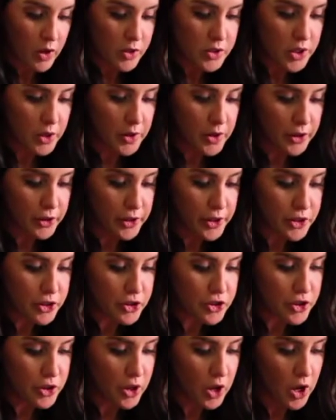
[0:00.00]
So it
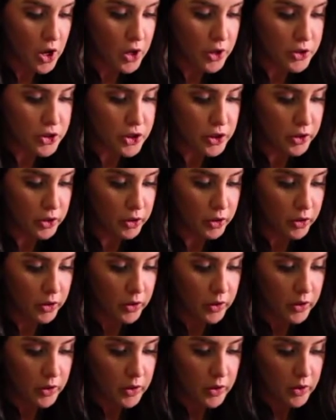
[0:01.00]
increases your collagen,
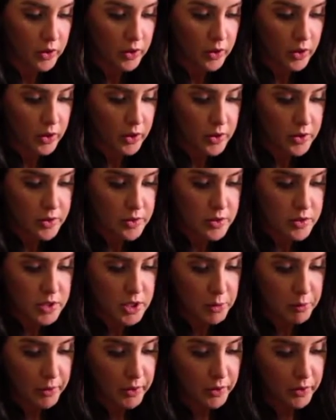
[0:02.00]

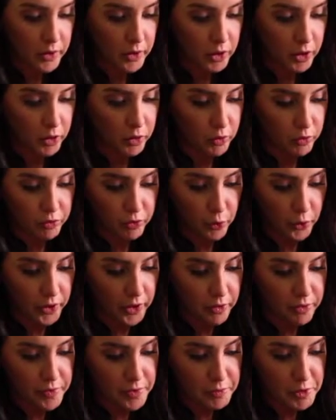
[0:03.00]
typically 40
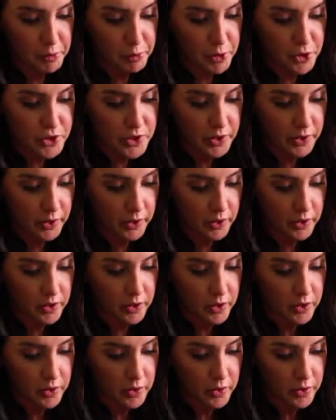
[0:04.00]
to 50%.